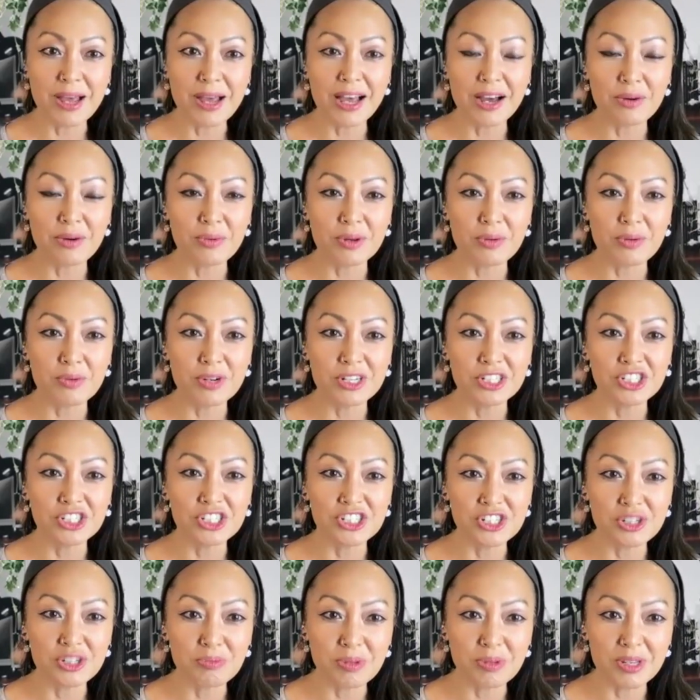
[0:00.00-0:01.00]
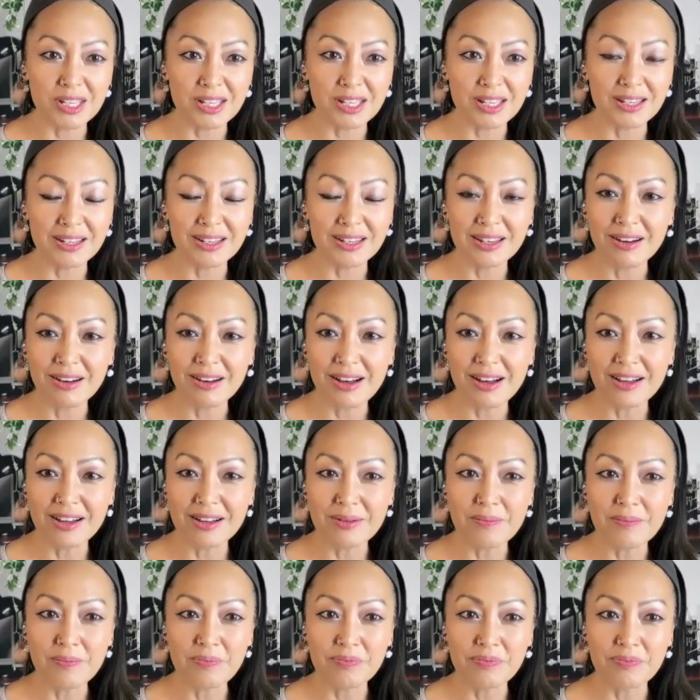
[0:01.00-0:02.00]
how we wish to be,
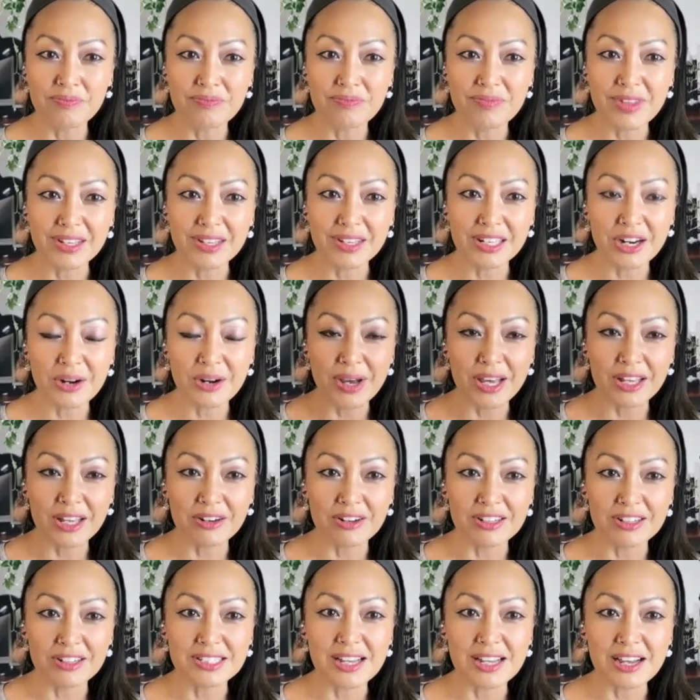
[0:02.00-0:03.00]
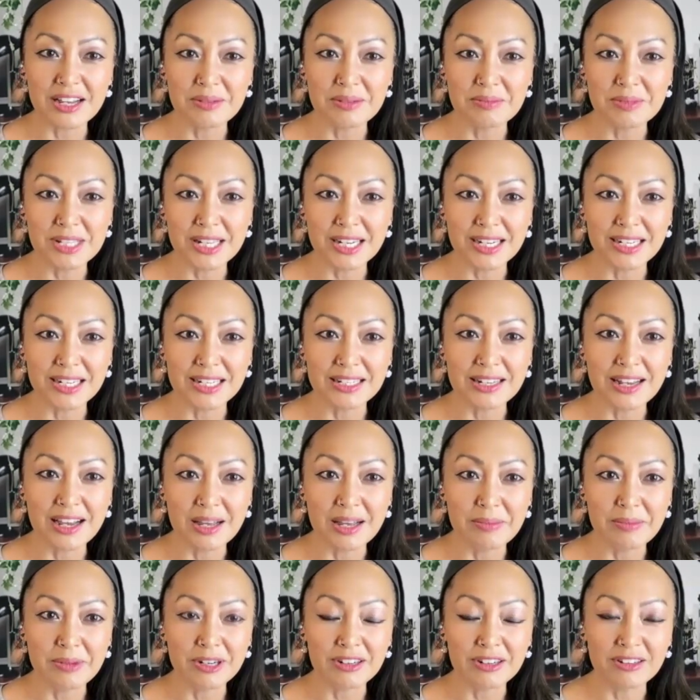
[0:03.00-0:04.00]
you know, at all times, at any
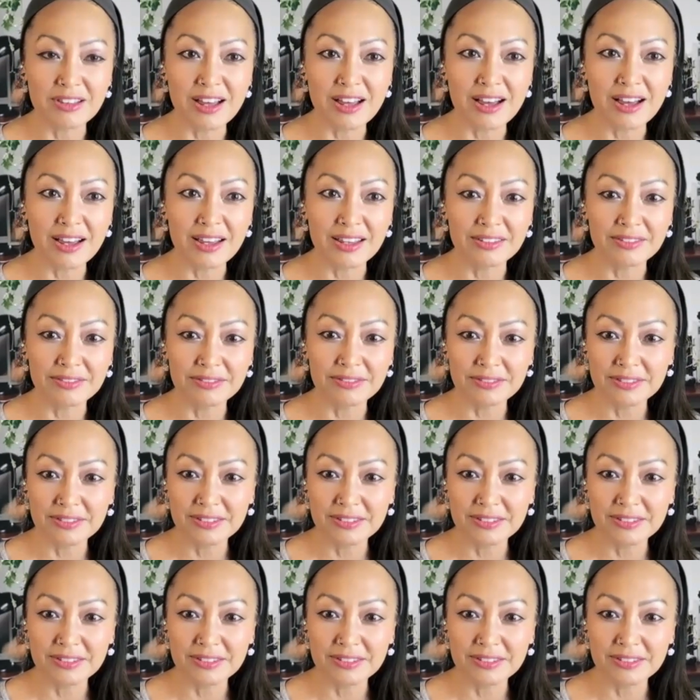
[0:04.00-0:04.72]
time in our lives.